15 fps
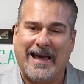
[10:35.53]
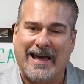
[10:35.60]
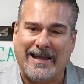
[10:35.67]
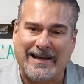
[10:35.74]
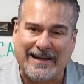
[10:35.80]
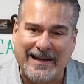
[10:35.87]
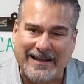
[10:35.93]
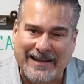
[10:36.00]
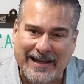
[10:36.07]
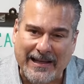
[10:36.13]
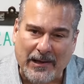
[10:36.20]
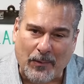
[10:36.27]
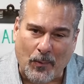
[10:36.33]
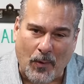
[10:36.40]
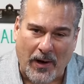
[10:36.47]
and I'm going to tell
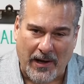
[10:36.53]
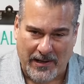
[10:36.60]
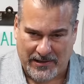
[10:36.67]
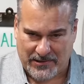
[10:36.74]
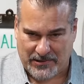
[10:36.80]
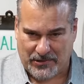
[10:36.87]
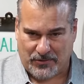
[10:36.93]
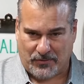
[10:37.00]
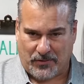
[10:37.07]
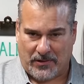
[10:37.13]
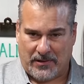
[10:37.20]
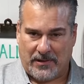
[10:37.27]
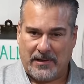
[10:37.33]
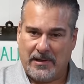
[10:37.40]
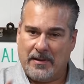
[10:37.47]
you why it's
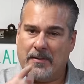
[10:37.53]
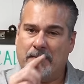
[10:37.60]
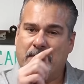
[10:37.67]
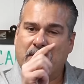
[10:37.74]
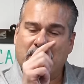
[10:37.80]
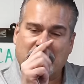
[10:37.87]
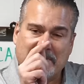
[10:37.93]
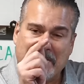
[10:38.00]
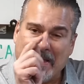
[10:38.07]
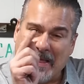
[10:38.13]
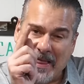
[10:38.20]
destroyed because